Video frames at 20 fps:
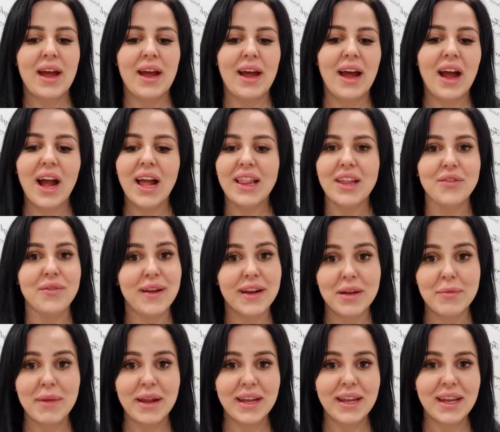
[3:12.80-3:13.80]
I highly
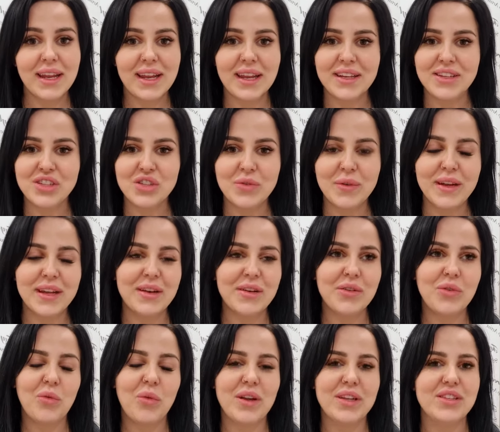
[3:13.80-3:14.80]
recommend getting into it.
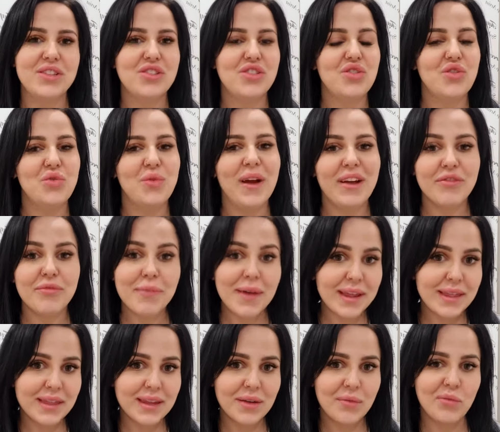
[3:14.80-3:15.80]
Once you have
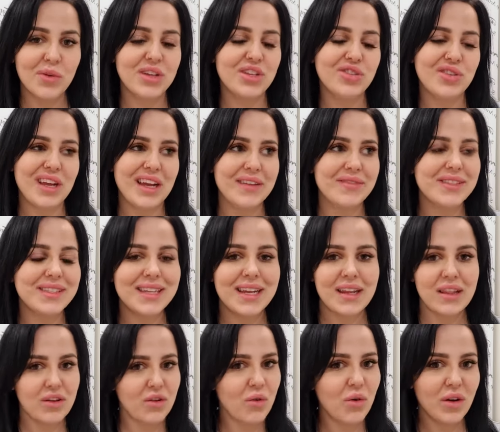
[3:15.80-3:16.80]
met them, once you have
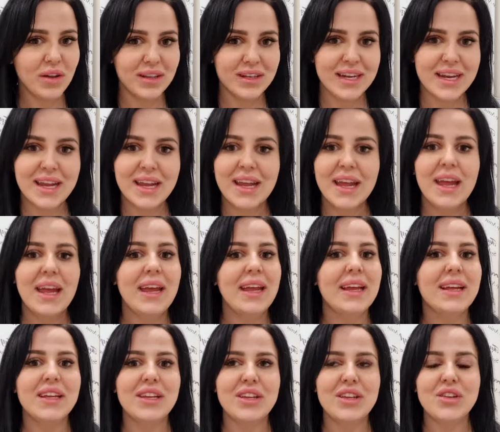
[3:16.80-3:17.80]
seen the quality,
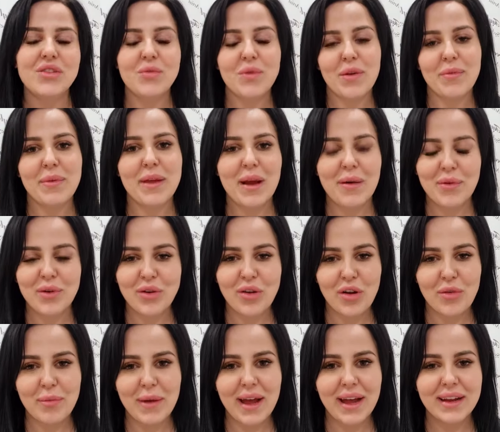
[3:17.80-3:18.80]
you won't be able to
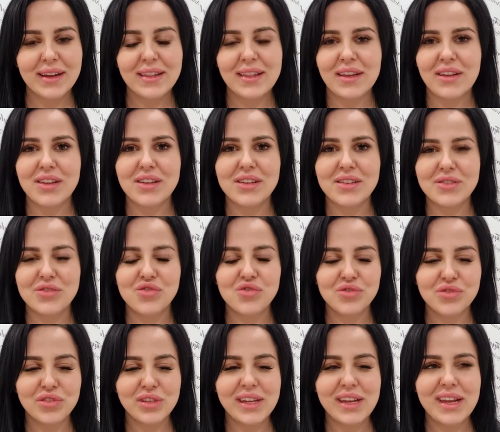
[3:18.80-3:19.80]
go back. They're
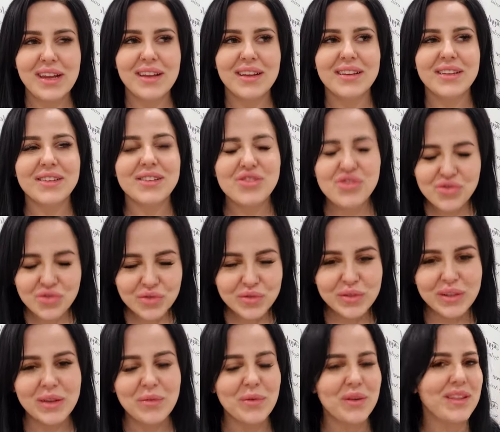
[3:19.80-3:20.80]
truly,
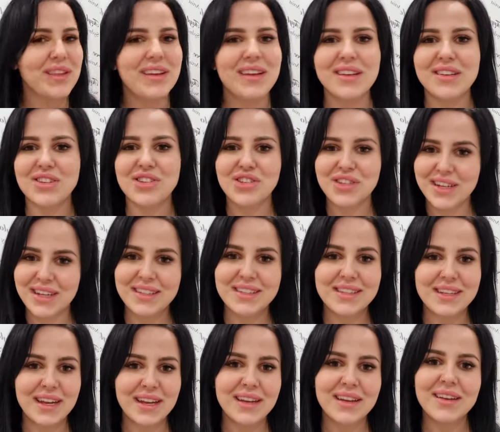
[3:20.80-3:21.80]
truly what the industry has
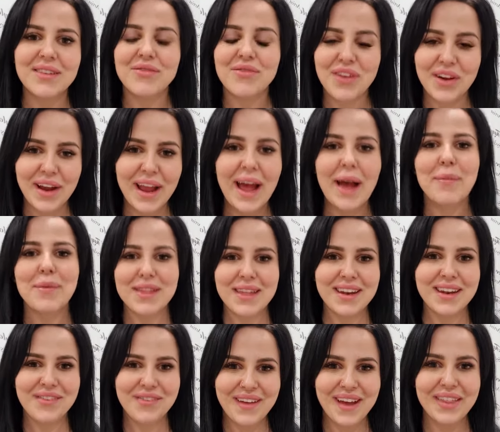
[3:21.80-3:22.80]
needed. I'm very happy
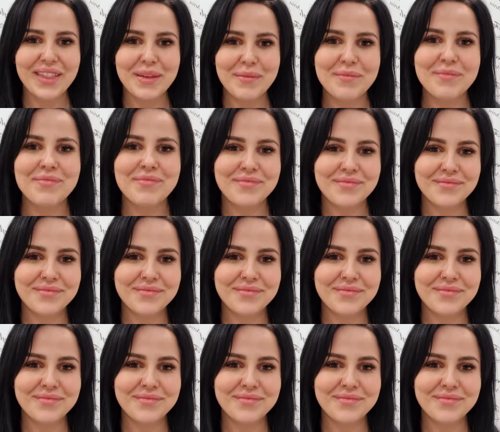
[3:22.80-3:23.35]
that I found them.